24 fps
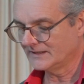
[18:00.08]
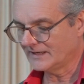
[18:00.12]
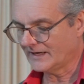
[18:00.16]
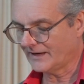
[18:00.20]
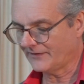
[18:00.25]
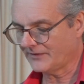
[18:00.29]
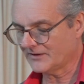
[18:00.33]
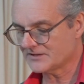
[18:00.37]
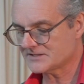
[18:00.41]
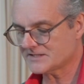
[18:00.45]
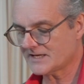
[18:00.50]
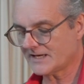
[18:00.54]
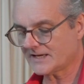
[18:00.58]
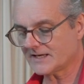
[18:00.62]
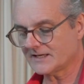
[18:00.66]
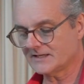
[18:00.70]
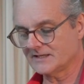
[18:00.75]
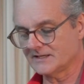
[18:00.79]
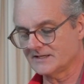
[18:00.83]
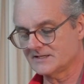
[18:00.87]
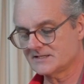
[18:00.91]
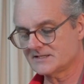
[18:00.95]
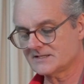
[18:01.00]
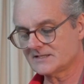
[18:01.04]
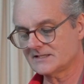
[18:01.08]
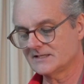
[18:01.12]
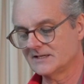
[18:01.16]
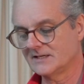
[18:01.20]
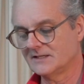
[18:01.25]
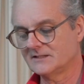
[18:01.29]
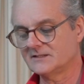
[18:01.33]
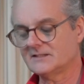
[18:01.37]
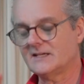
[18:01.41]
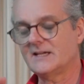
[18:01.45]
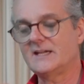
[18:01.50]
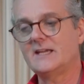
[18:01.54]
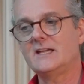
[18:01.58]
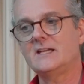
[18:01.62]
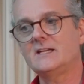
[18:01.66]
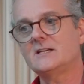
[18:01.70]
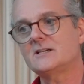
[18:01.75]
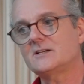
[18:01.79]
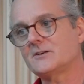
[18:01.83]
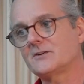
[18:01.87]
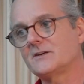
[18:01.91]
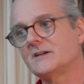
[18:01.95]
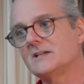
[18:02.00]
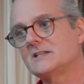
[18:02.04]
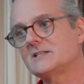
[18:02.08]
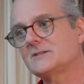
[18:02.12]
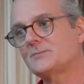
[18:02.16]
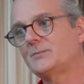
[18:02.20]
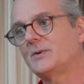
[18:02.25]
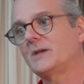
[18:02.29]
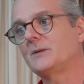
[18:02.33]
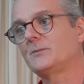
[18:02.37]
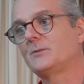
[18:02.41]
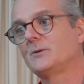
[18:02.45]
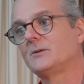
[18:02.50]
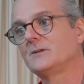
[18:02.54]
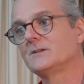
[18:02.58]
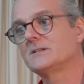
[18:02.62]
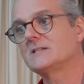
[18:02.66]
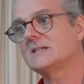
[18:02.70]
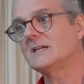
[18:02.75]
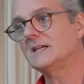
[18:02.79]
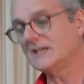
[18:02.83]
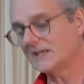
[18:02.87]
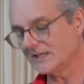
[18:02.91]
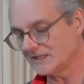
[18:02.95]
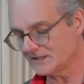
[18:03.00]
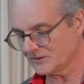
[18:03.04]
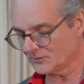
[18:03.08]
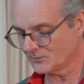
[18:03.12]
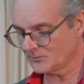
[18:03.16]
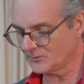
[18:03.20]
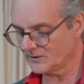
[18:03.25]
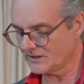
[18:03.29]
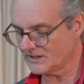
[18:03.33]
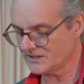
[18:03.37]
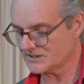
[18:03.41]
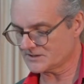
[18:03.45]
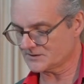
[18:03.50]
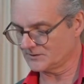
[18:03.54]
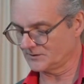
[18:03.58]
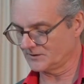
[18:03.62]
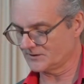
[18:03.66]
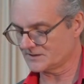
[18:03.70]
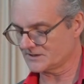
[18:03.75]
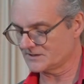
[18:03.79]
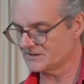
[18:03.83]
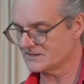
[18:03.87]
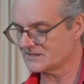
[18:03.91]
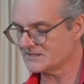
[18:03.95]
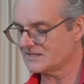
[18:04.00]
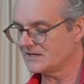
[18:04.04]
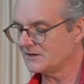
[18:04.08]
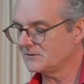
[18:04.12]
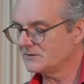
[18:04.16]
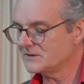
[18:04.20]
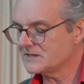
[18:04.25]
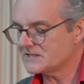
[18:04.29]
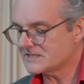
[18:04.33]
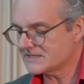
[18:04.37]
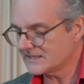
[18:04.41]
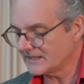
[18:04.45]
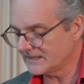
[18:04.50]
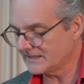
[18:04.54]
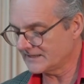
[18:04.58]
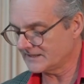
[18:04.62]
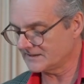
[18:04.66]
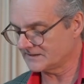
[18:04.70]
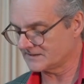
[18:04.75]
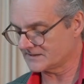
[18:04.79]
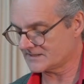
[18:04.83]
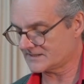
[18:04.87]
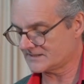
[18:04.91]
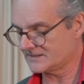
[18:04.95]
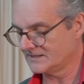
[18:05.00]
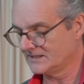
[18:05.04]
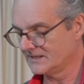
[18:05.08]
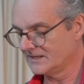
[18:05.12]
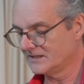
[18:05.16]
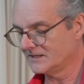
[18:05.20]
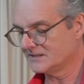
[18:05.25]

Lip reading: And the second is to increase people's inner resources, their resilience,